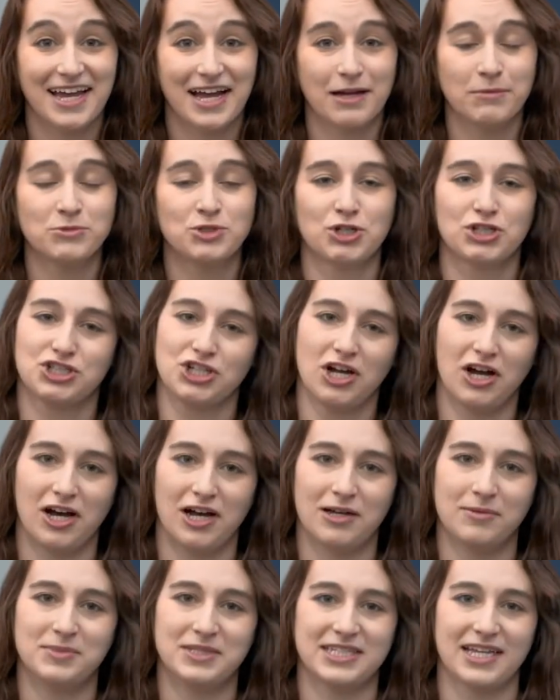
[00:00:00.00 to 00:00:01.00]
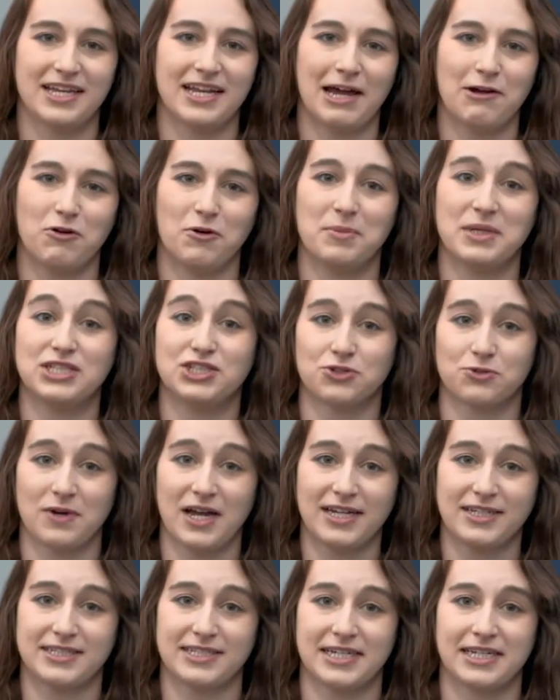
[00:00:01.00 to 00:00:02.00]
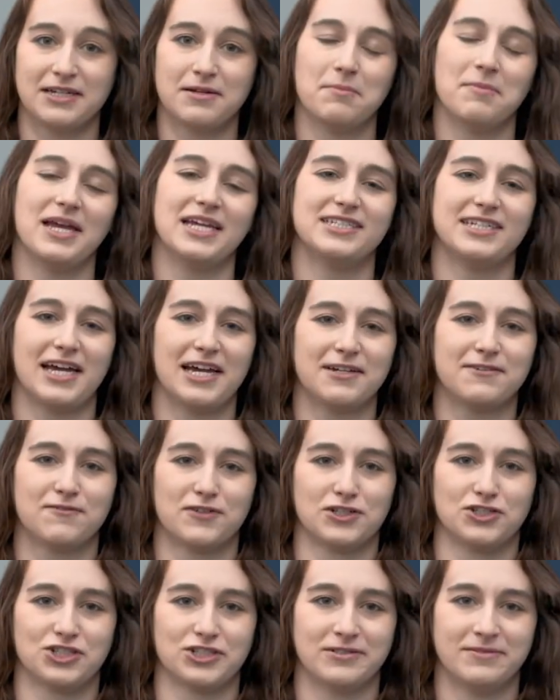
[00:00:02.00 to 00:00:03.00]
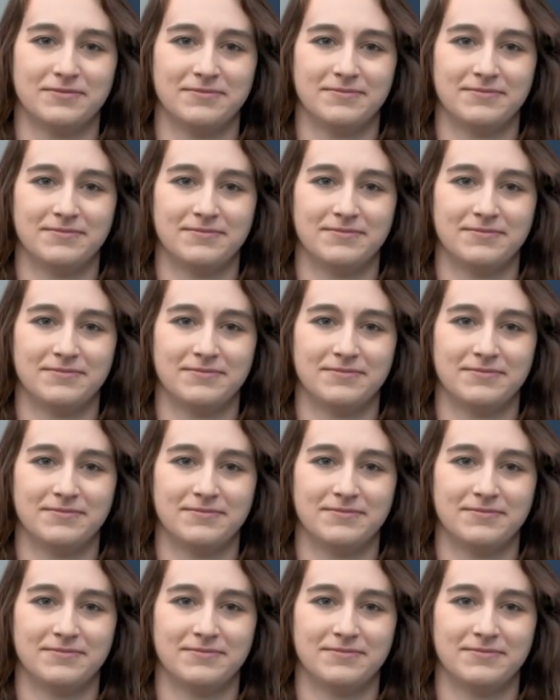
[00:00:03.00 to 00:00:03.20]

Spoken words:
I'm Trisha Hobbs, and I will be directing Maytag Virgin.